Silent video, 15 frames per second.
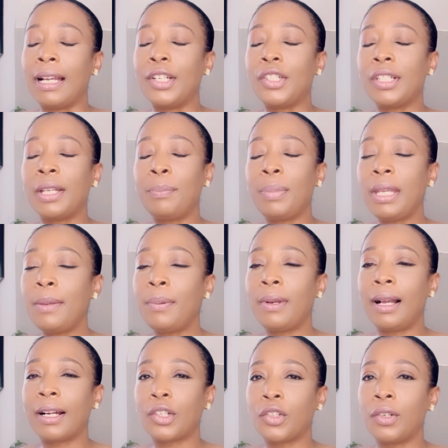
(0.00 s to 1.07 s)
And she said
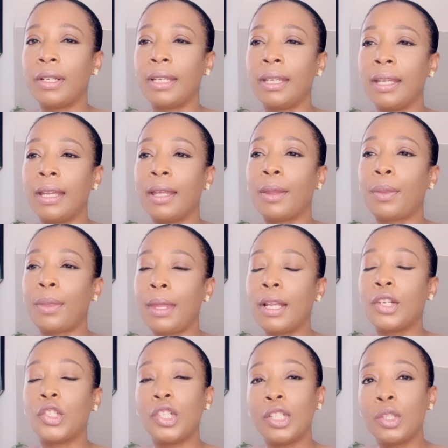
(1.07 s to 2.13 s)
people actually
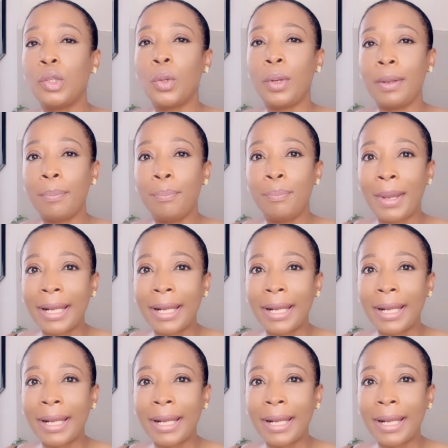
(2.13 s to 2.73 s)
think she's doing